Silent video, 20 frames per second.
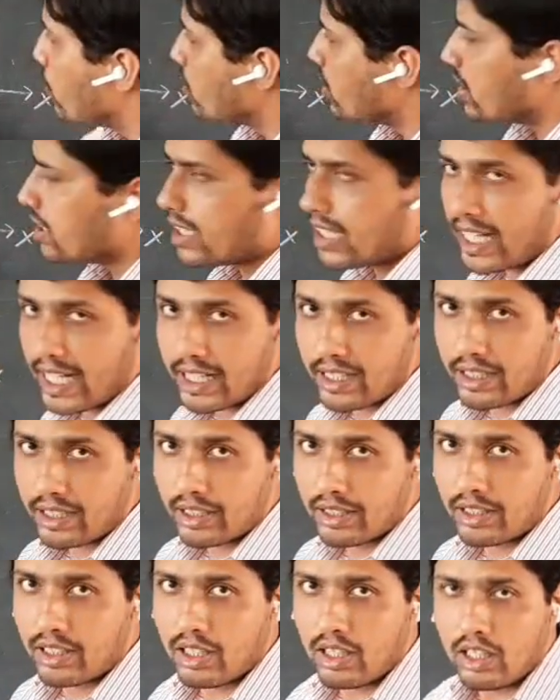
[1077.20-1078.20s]
forces are
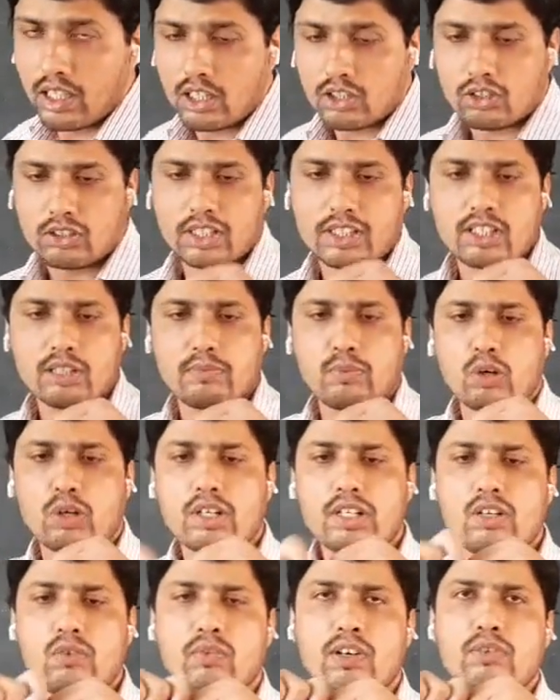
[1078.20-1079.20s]
acting, so there is a
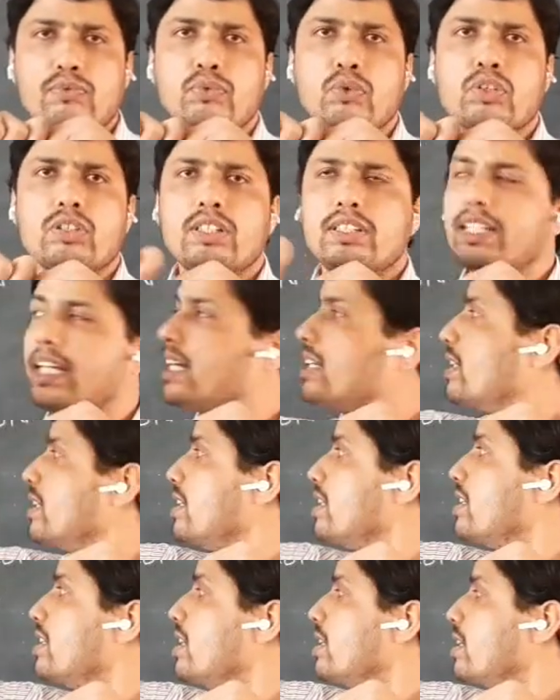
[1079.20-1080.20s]
body, one force is
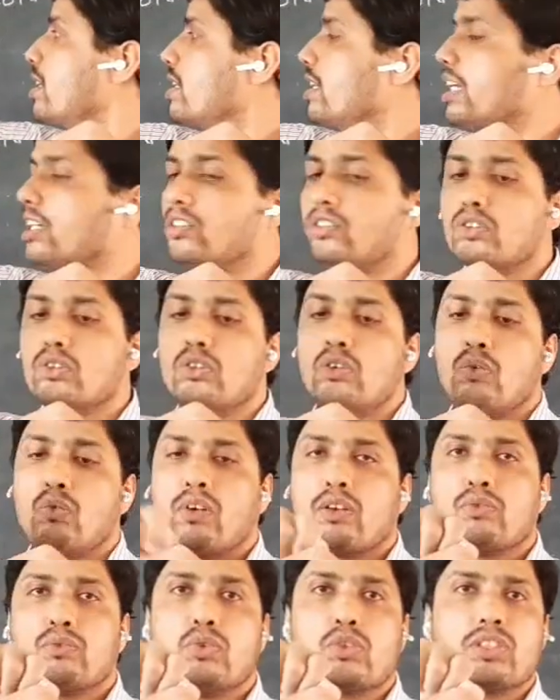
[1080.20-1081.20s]
acting tilted like so,
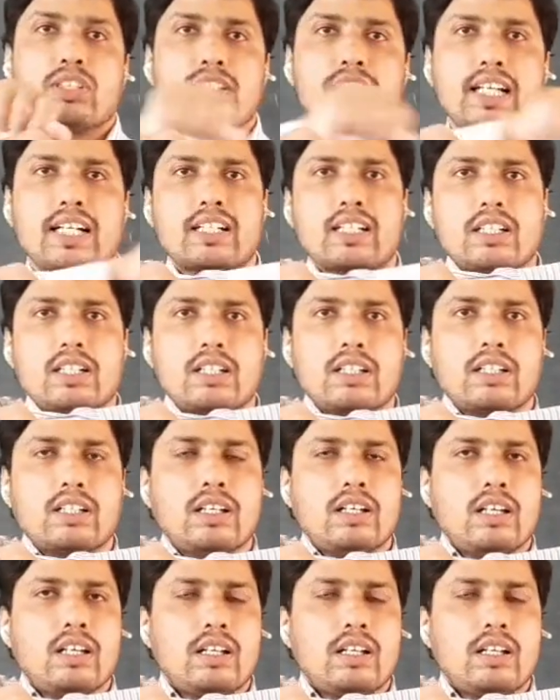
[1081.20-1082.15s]
one force is acting